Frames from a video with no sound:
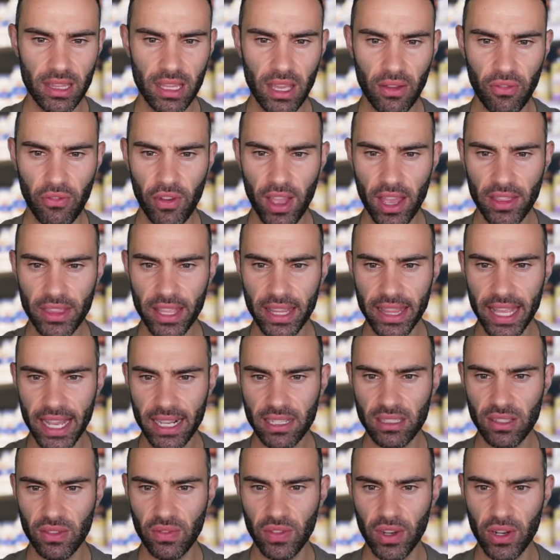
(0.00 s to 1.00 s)
They found that
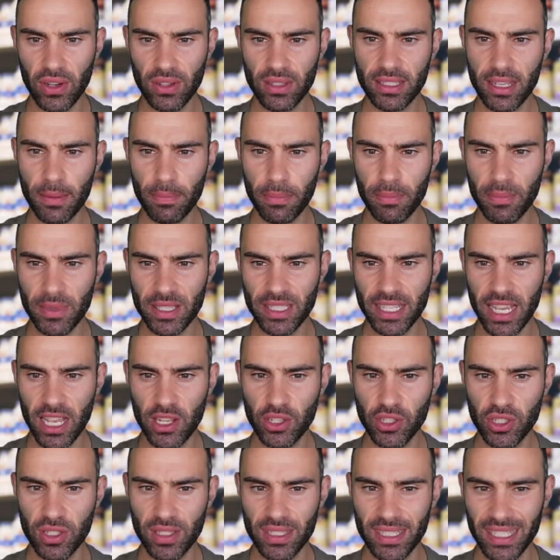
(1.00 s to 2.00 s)
lactoferrin
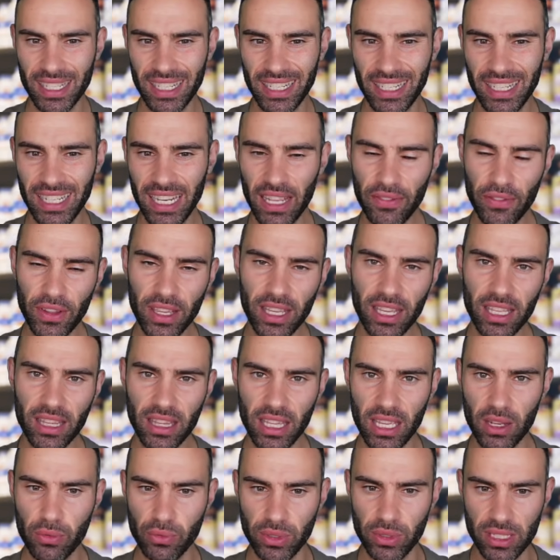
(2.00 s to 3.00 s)
supplementation
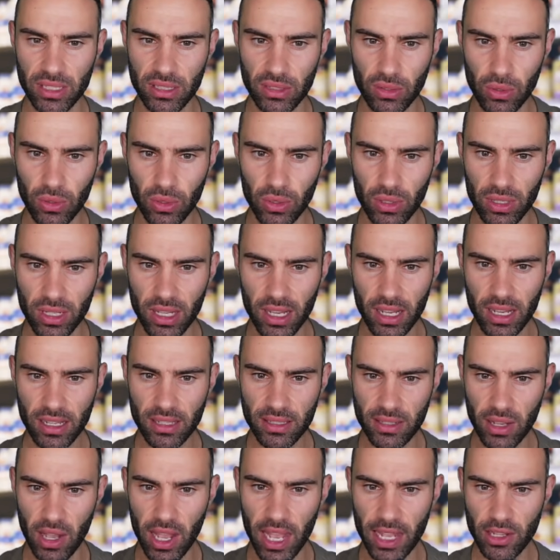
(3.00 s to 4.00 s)
significantly restored
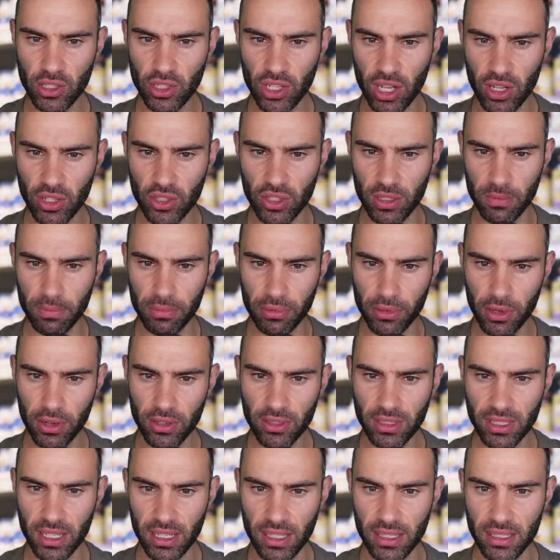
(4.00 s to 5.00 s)
tight junction
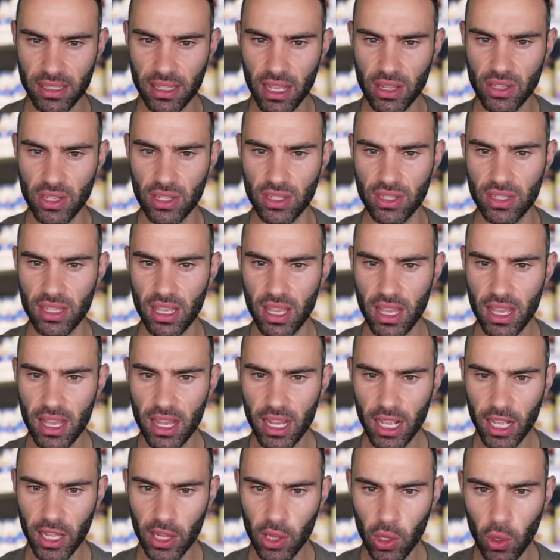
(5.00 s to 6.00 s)
proteins such as
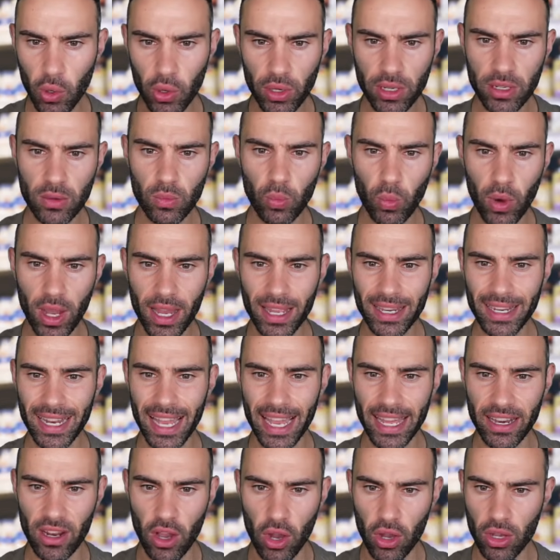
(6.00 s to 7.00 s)
claudin one
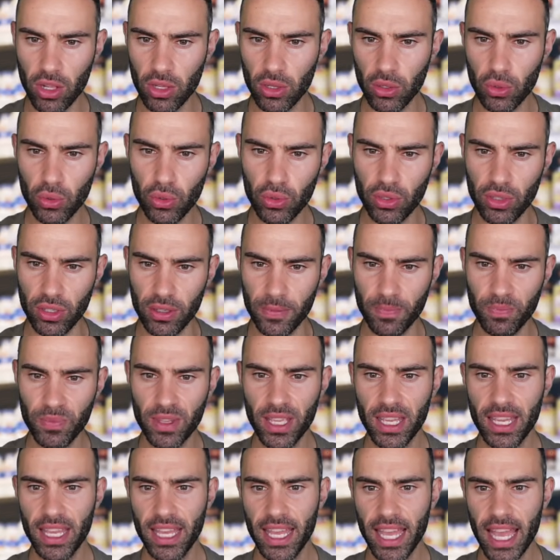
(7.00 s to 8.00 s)
and occludin,
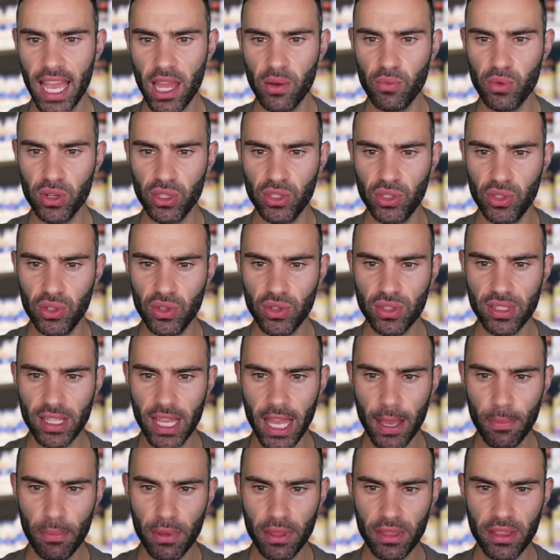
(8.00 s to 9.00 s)
and reduced
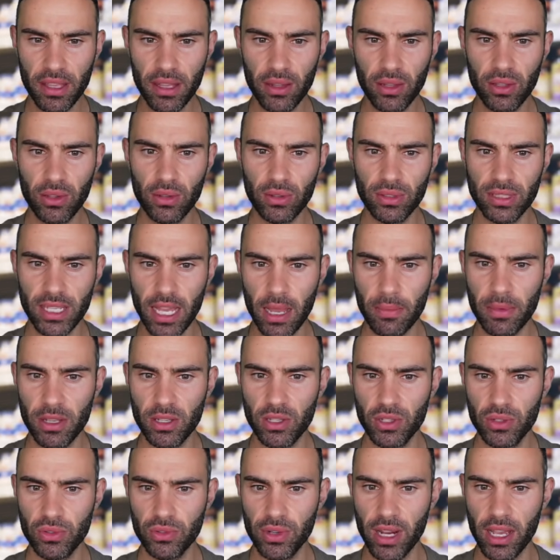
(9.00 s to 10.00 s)
epithelial
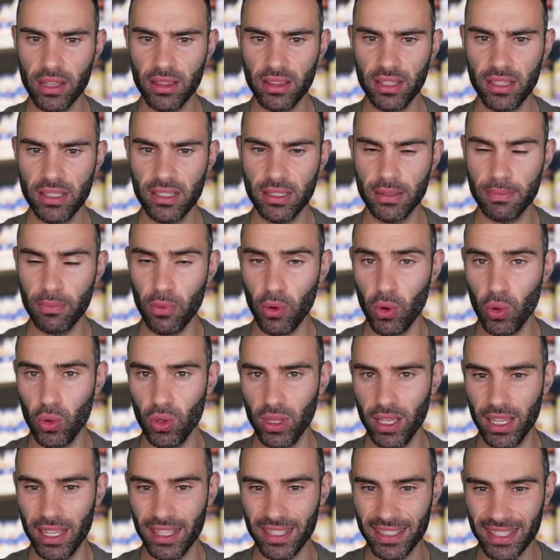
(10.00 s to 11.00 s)
damage throughout the
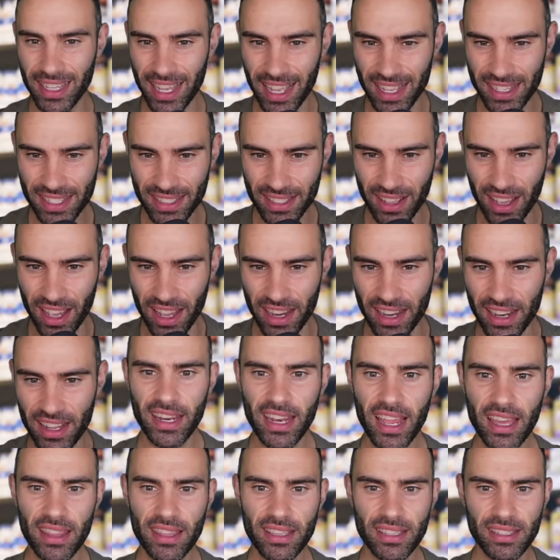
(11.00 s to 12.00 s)
small intestine.
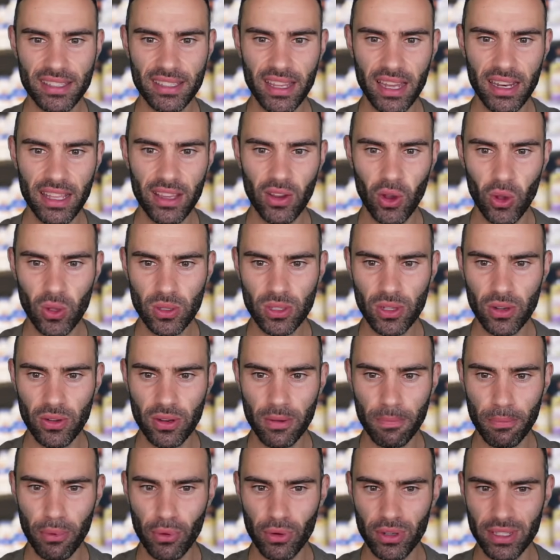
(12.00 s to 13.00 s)
Now, this study also
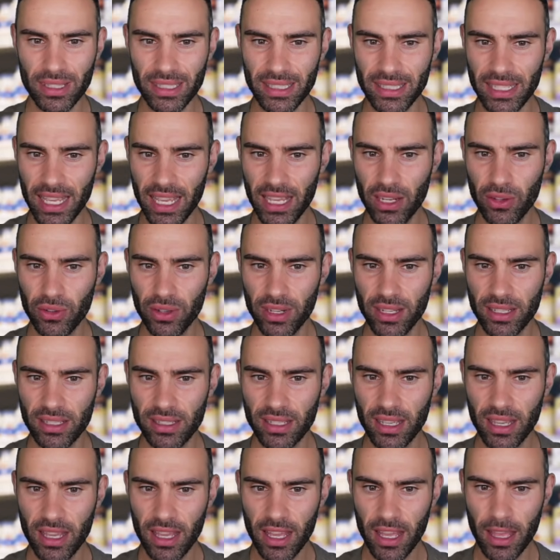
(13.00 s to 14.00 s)
reported
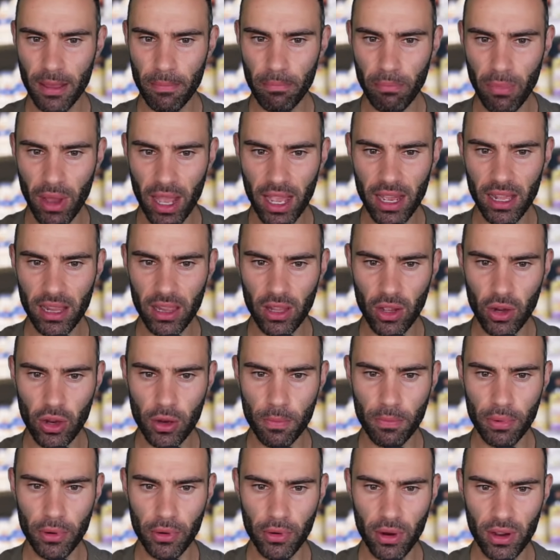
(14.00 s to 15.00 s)
decreased
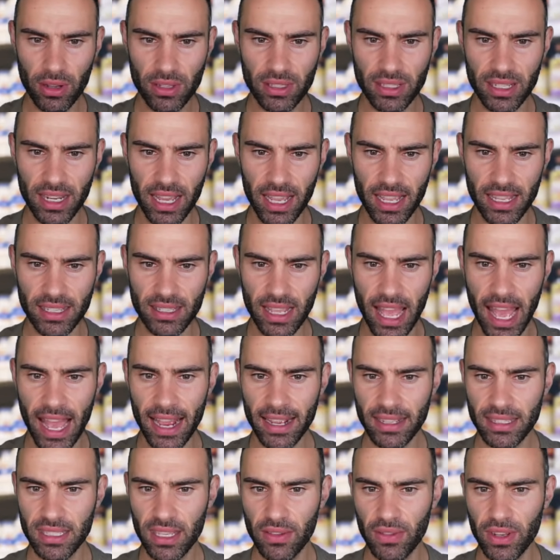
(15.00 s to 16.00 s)
myeloperoxidase
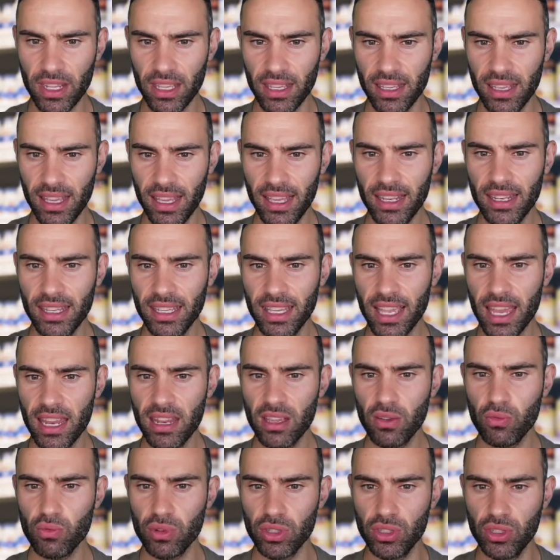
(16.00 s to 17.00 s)
activity,
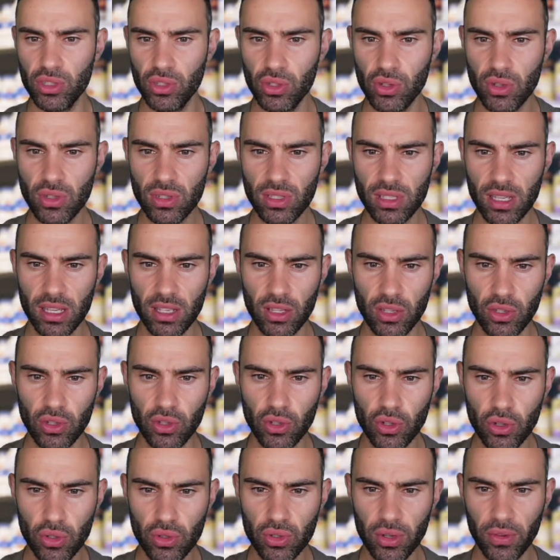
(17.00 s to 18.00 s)
indicating reduced
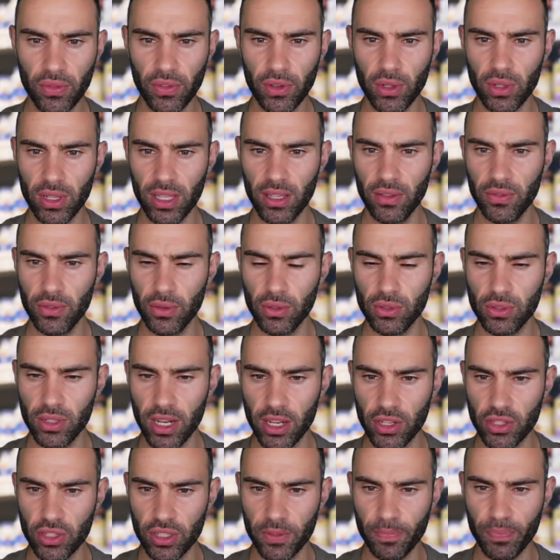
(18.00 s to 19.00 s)
neutrophil
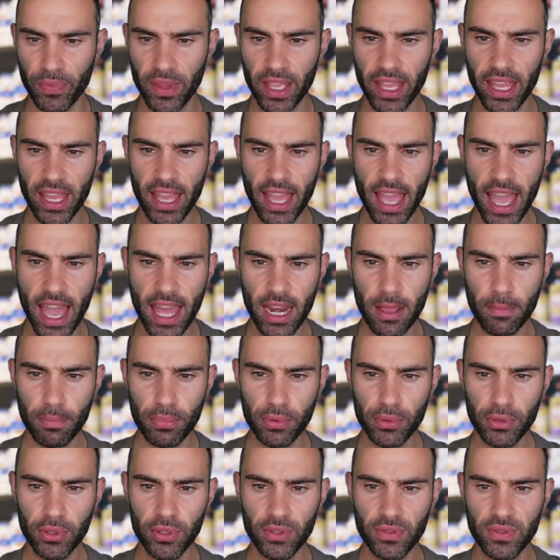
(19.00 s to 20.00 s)
infiltration and
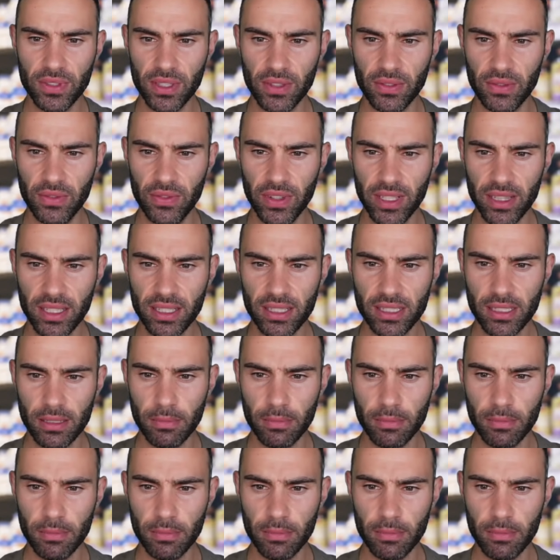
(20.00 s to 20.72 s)
improved villus